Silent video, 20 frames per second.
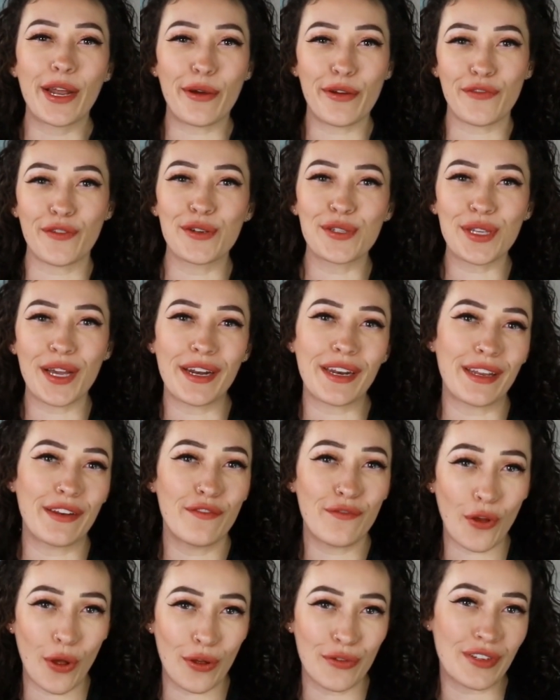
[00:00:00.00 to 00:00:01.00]
I first got
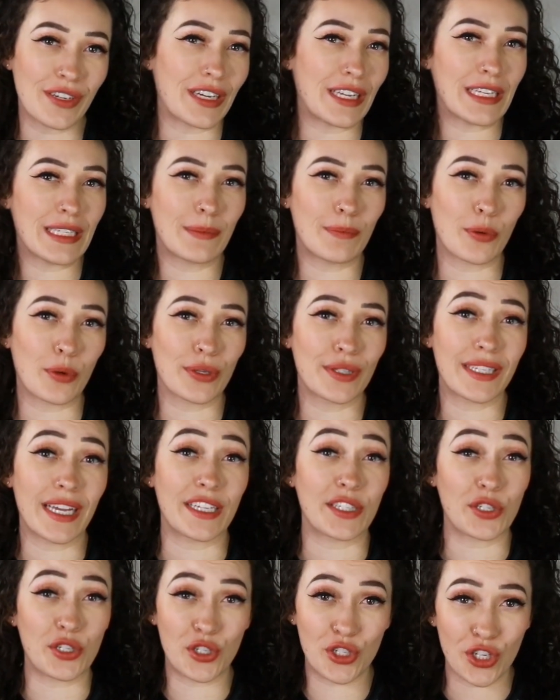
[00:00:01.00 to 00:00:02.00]
involved in esports as
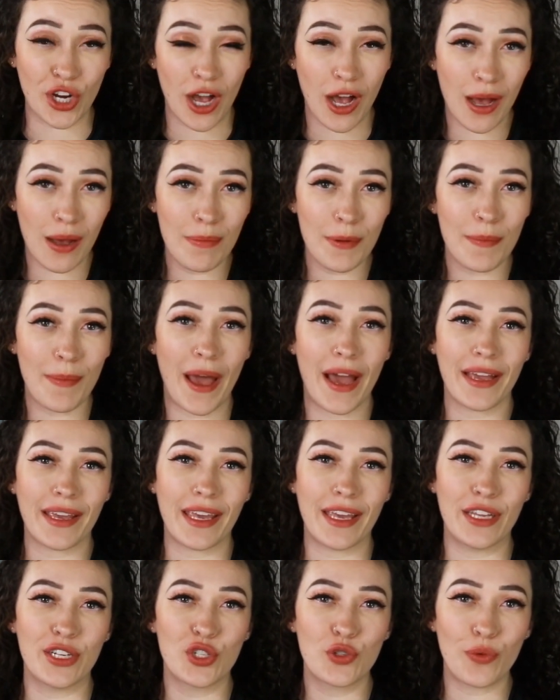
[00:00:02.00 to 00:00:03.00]
a job back
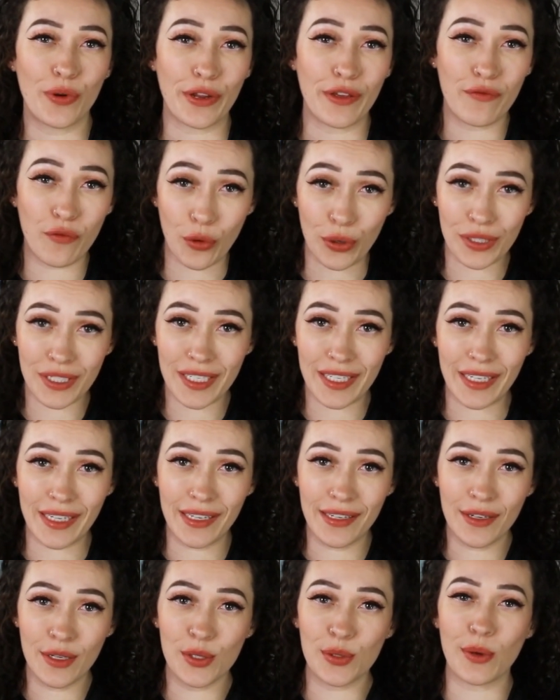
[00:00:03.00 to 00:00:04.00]
in
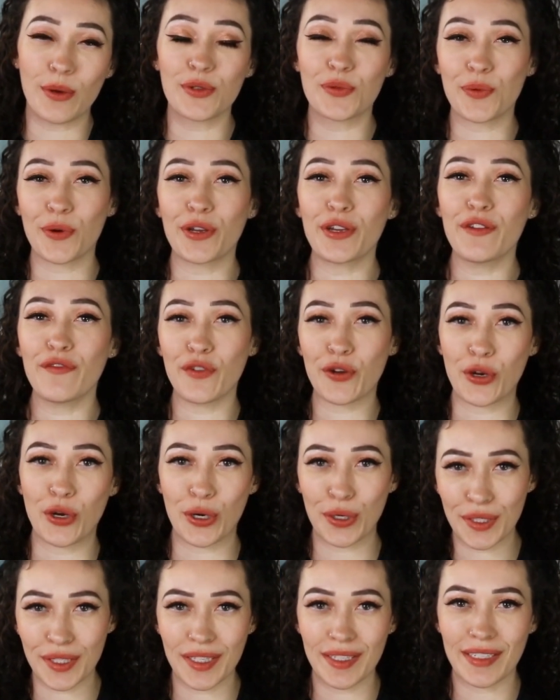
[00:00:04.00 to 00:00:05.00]
2014. So I was working for
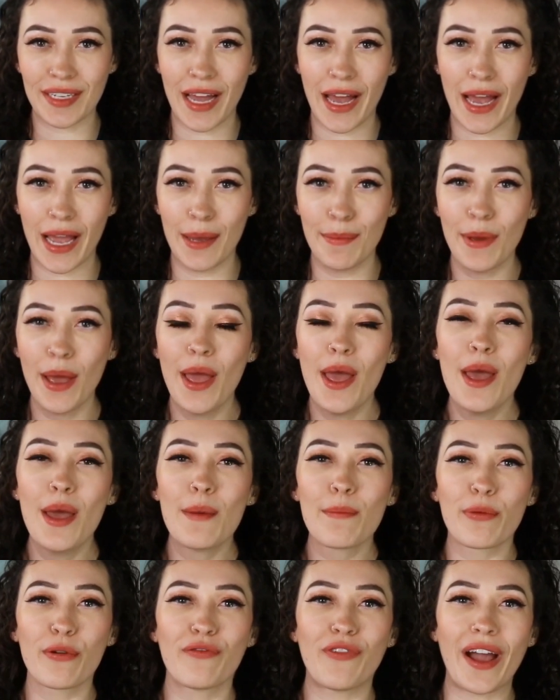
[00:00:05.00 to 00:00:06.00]
Curse at the time,
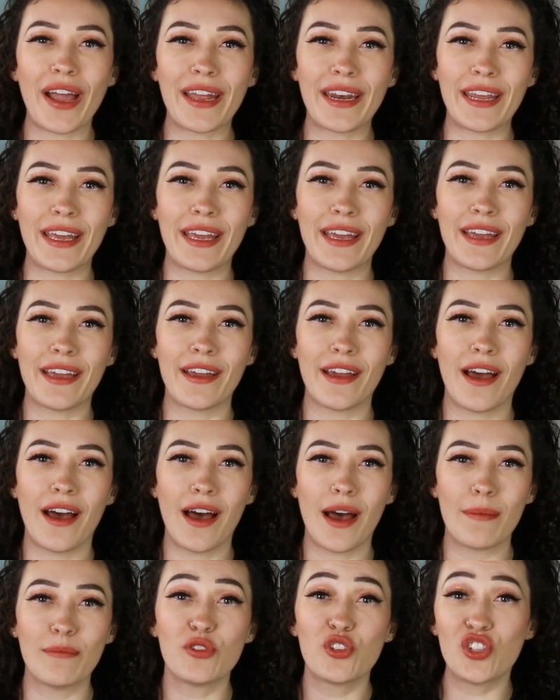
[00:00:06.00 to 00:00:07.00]
providing
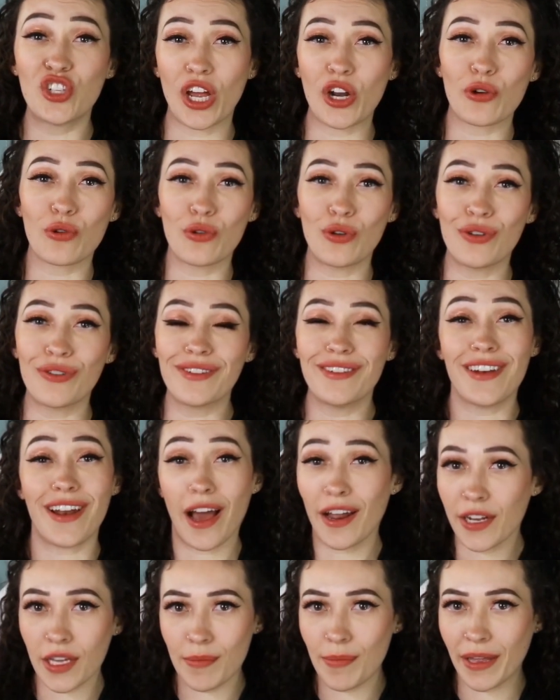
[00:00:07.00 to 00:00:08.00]
um, general
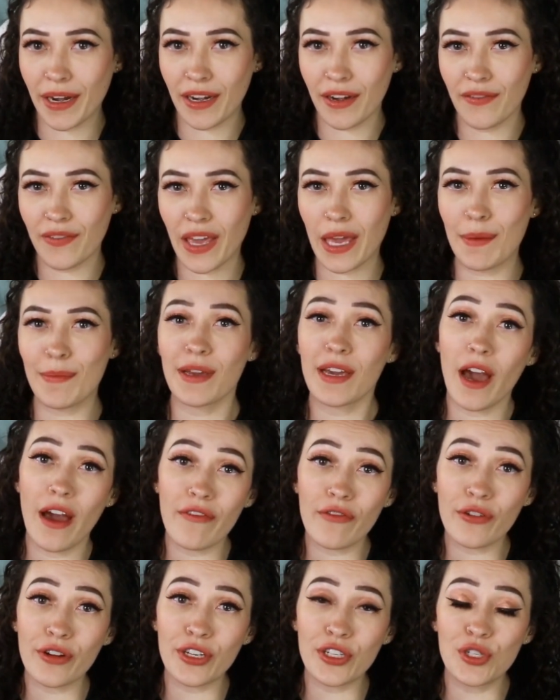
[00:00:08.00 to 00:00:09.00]
non competitive gaming
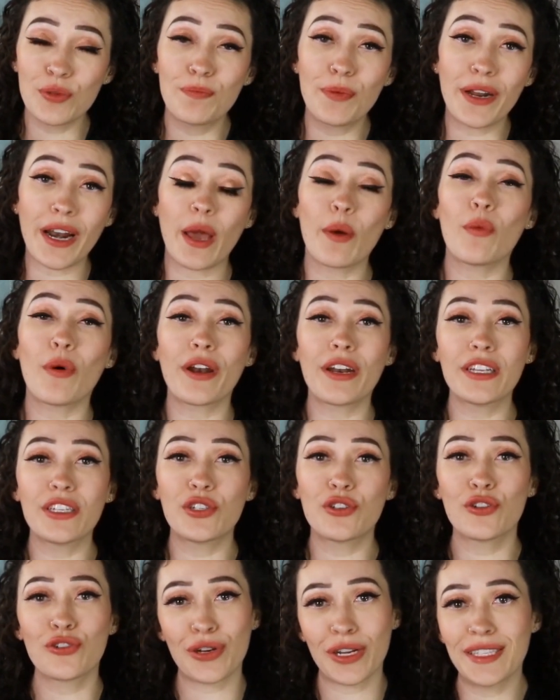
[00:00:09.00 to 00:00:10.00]
coverage, but I wanted
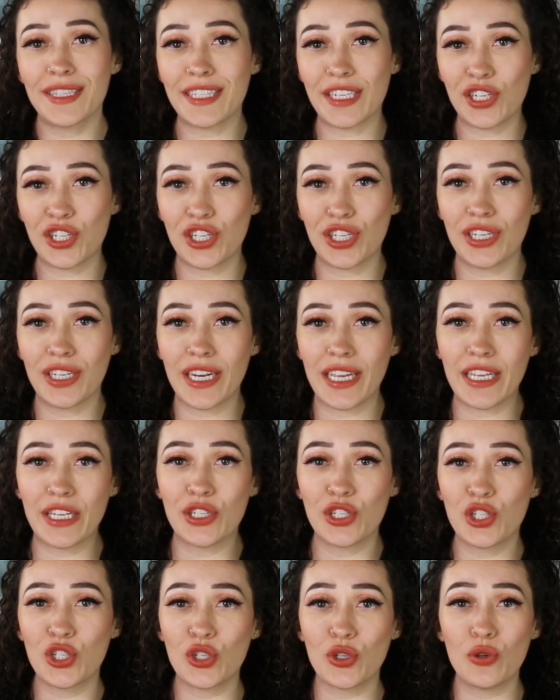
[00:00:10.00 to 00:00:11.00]
to transition
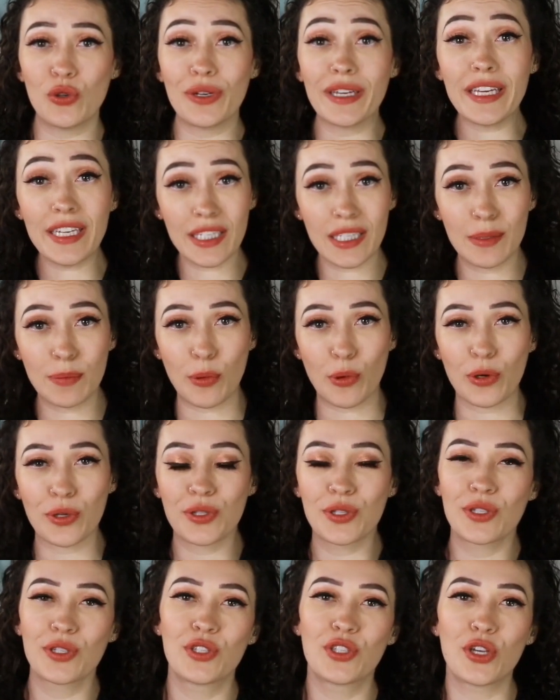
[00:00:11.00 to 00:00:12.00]
into
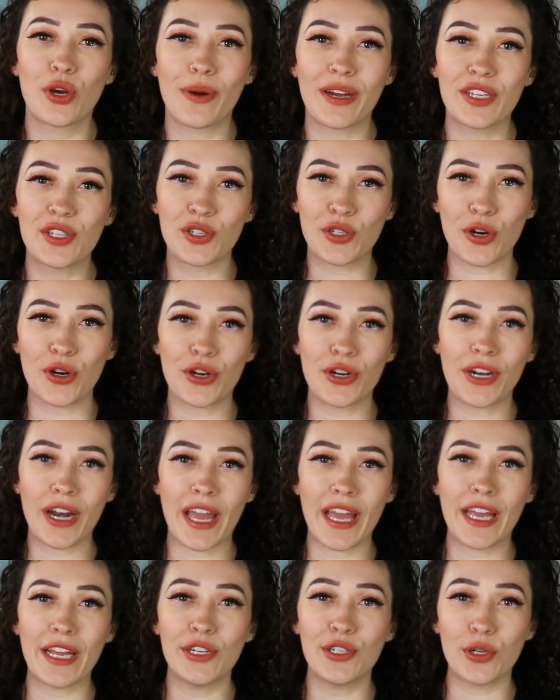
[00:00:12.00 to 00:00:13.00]
esports. So I started
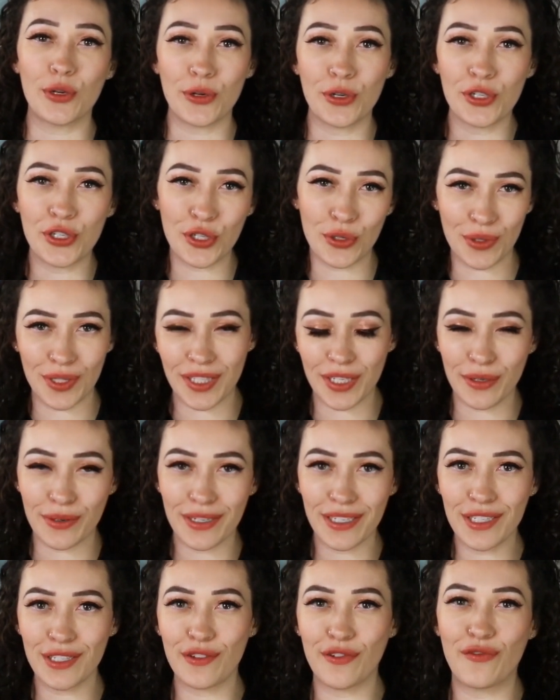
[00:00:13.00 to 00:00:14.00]
a Dota 2
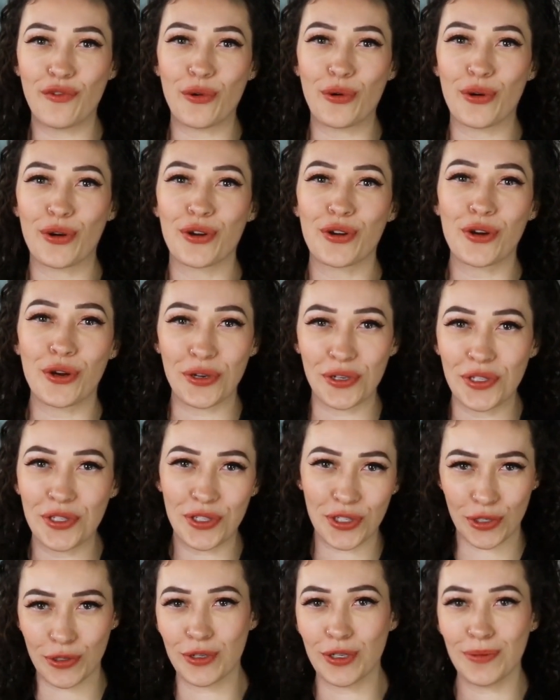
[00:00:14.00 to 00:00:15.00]
series for Curse's
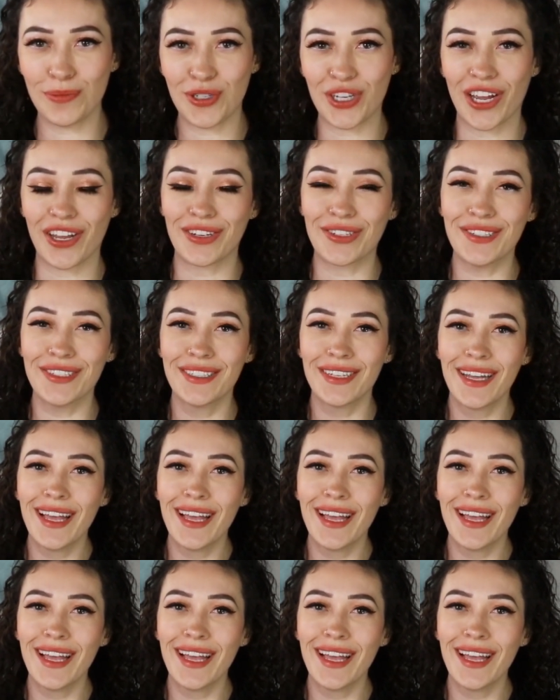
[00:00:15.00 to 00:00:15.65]
YouTube channel.